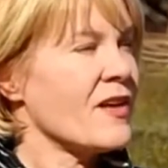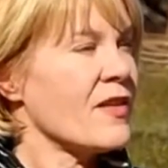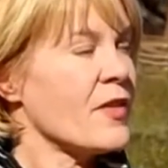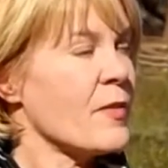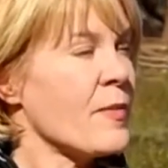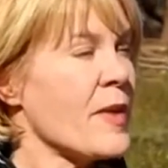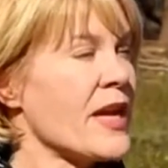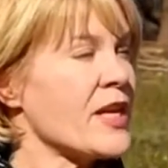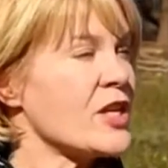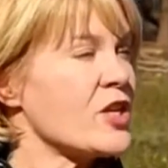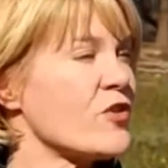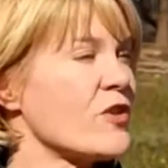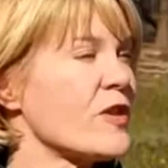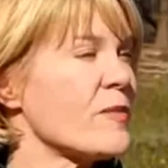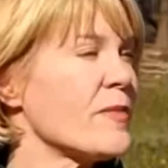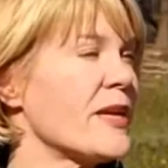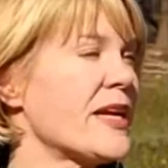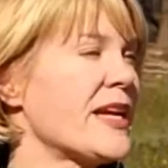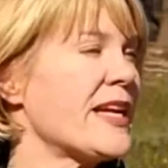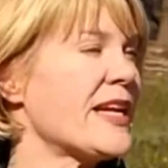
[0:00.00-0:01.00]
The
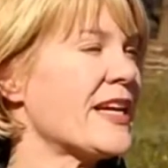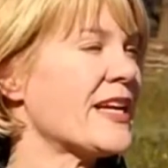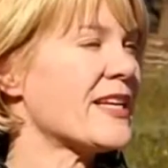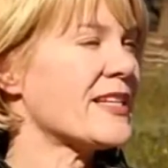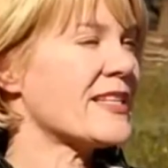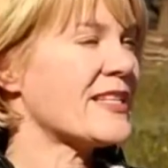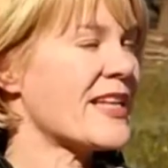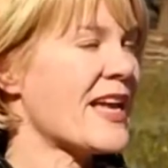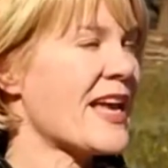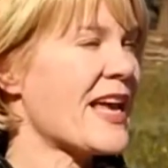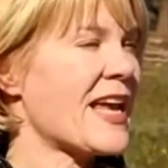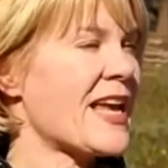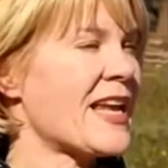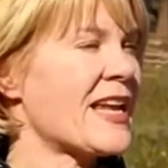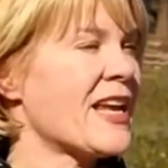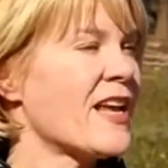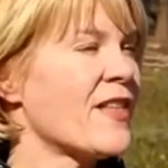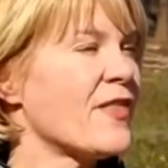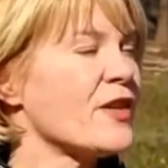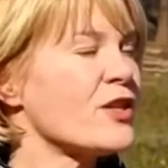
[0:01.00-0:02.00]
mainstream media
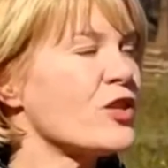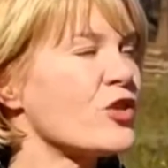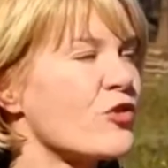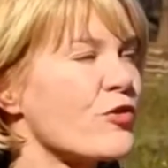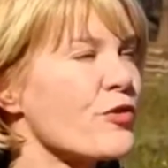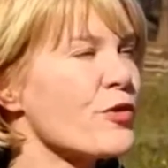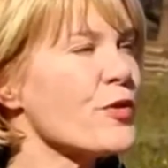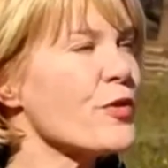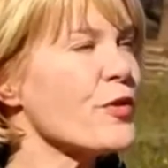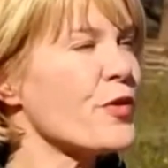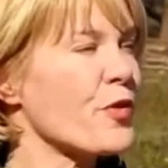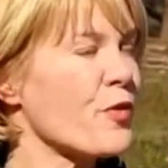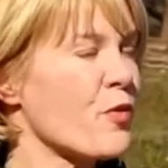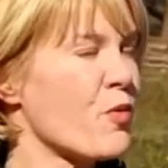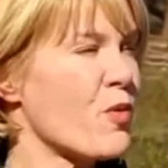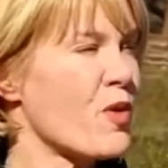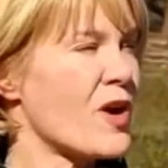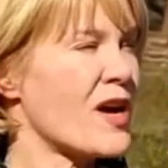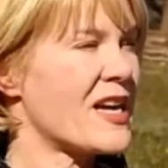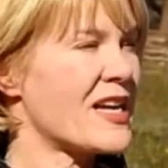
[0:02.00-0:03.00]
said the truth
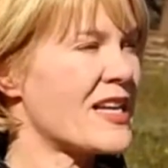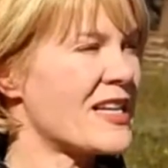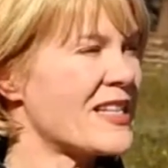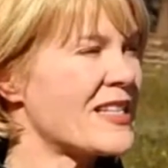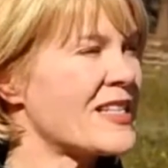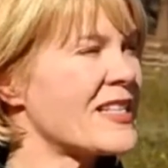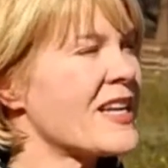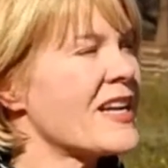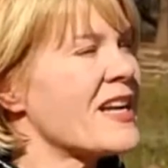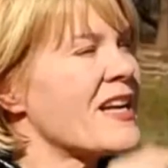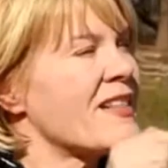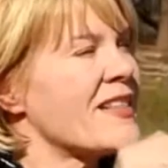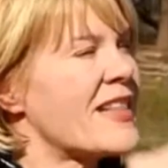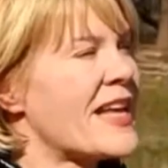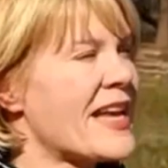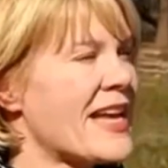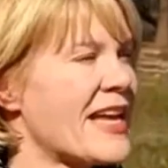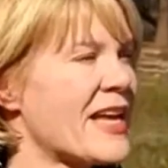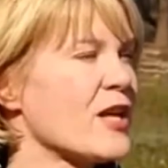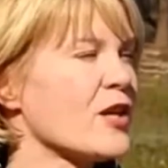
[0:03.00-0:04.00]
was
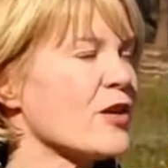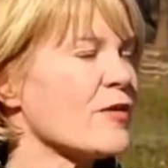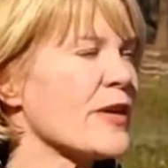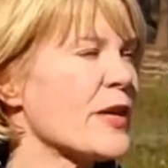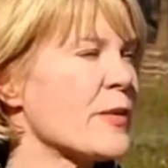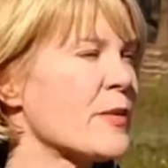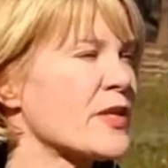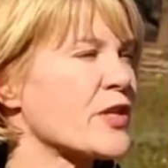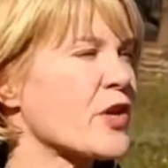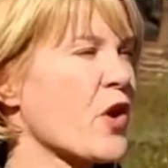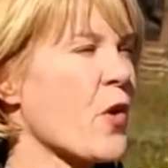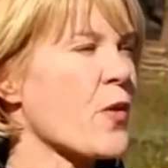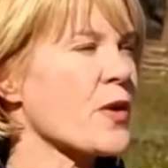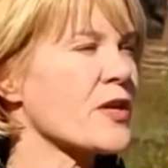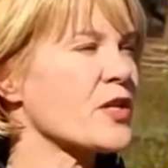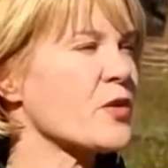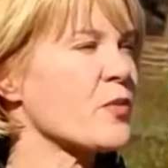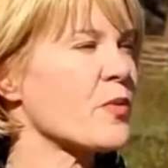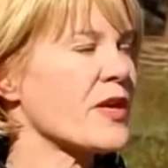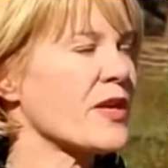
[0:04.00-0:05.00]
that Hillary was
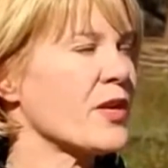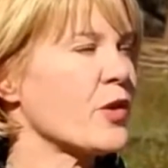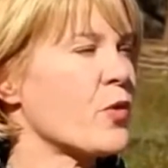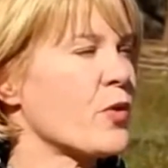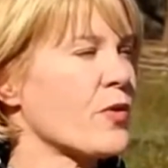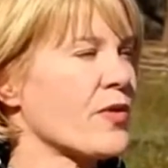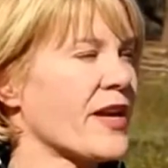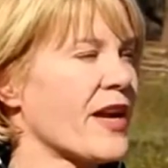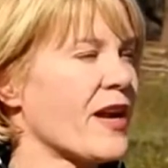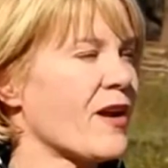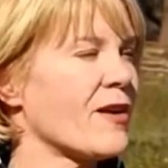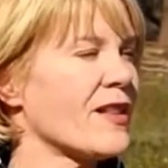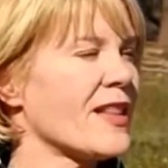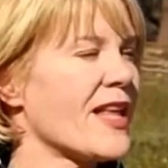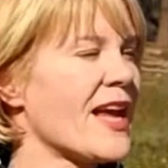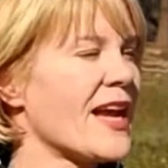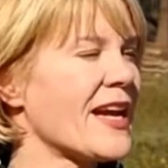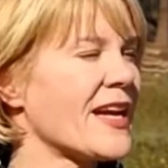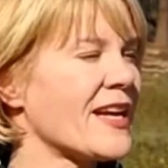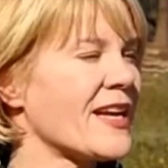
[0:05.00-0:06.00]
going to win North
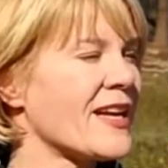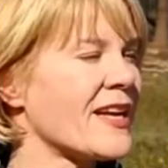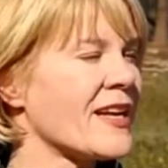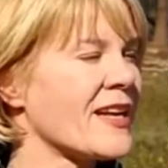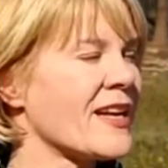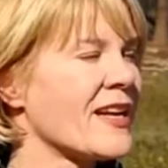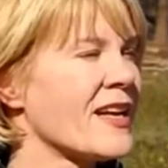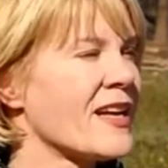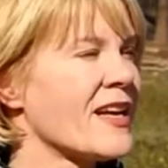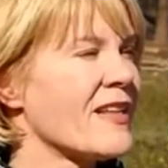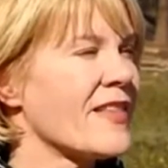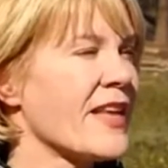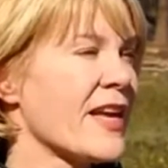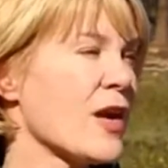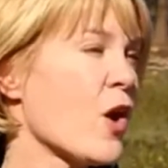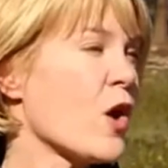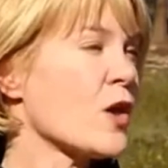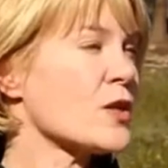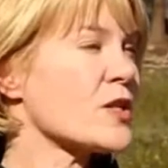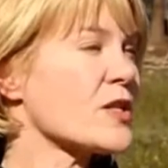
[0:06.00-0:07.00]
Carolina. They
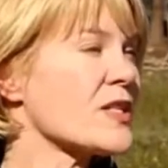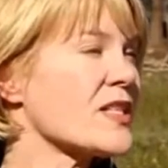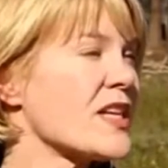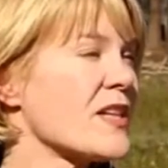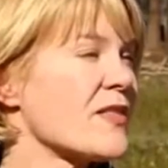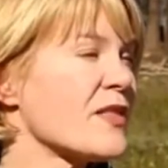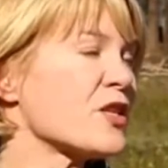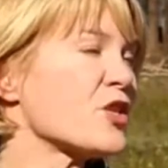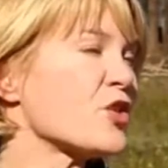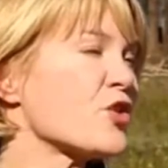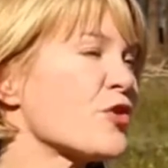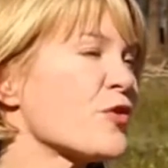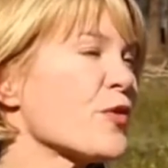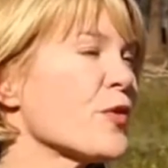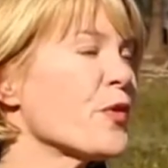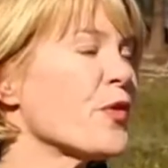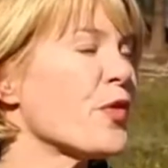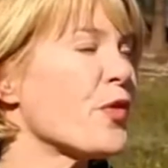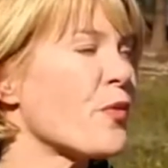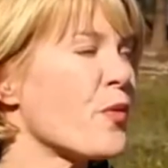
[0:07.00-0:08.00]
also said the
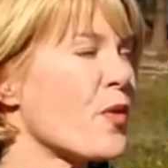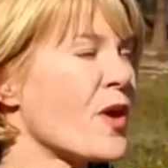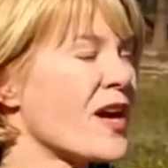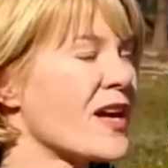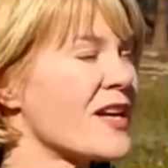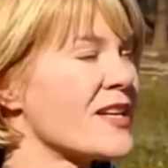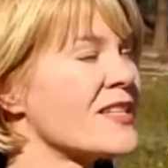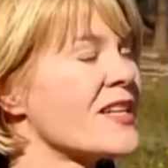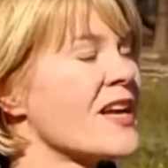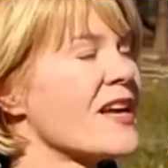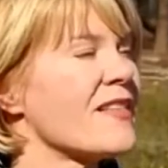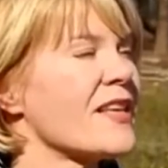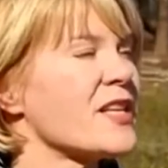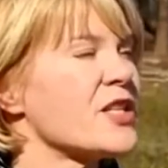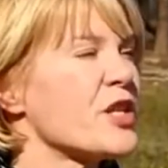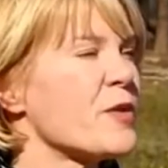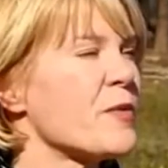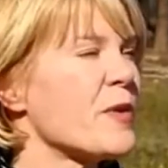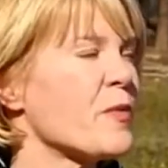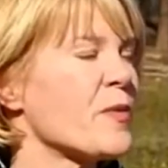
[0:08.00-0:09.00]
truth was that
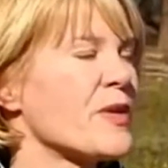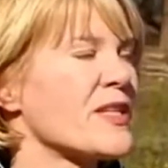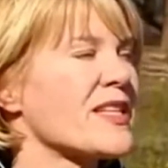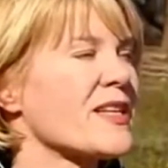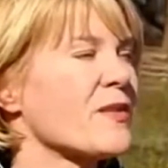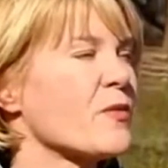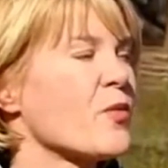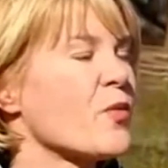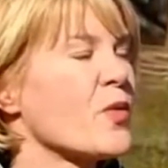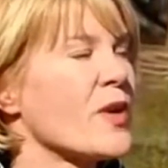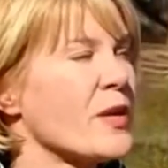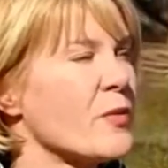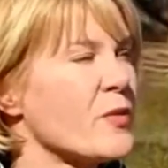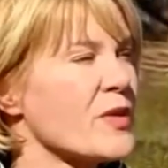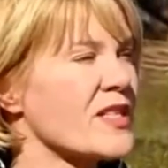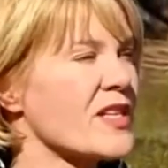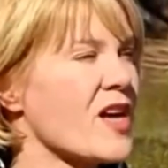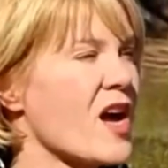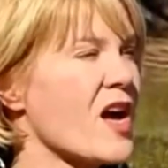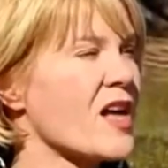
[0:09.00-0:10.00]
she would win
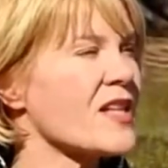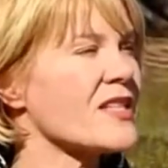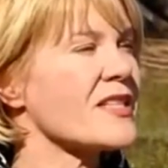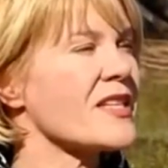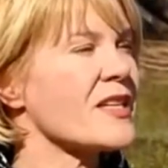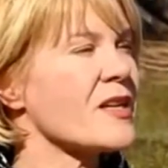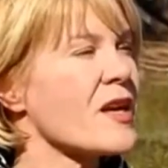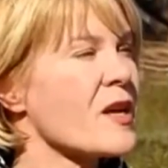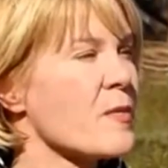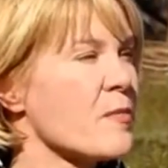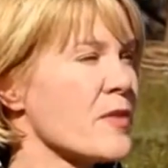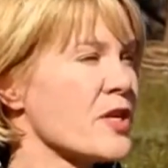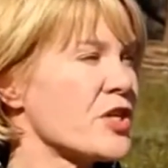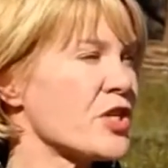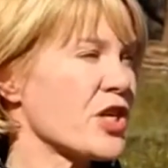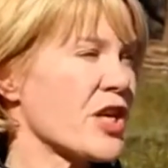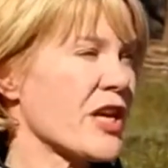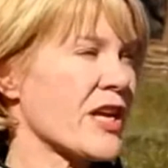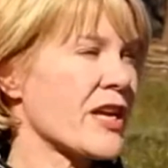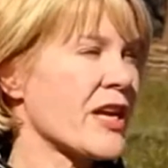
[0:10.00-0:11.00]
Wisconsin,
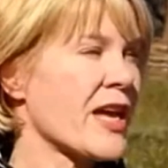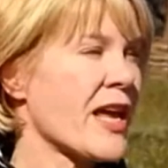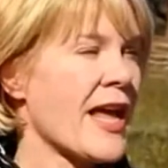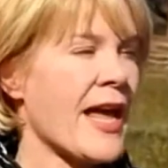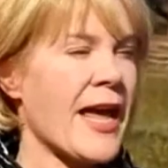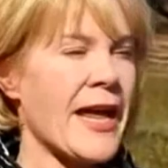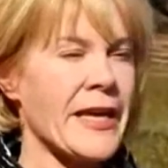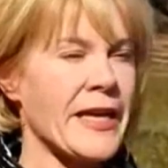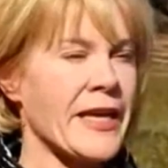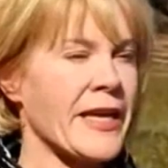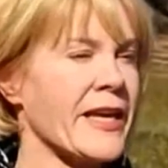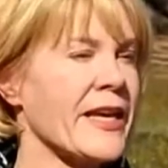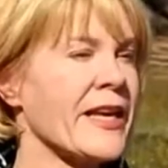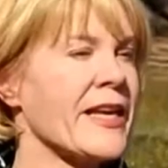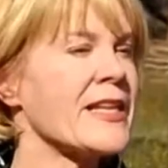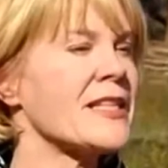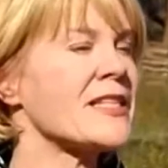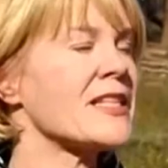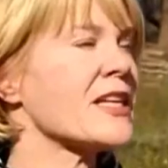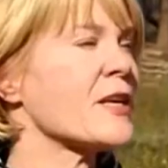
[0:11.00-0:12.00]
Michigan, and
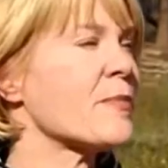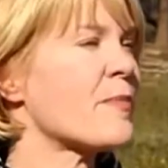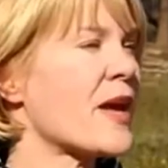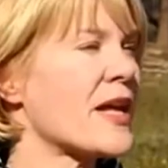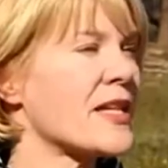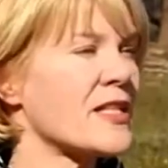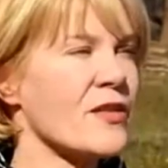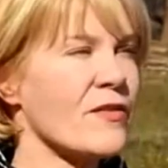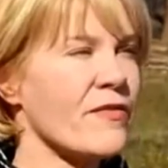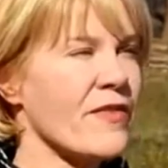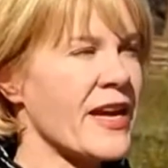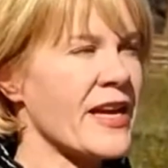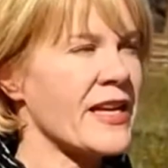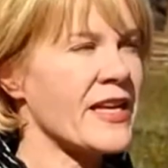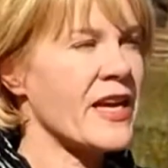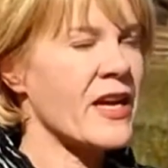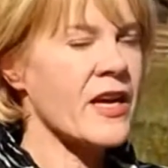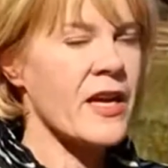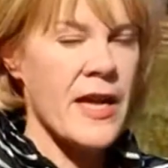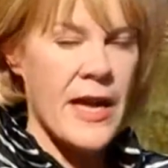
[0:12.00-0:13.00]
easily
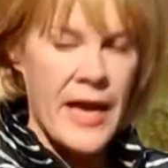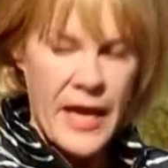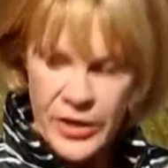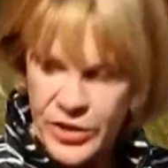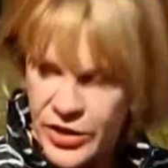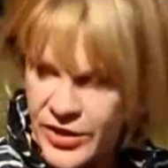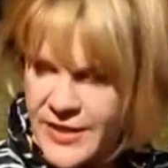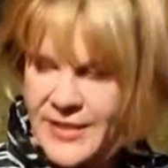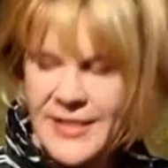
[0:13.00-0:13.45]
Pennsylvania. And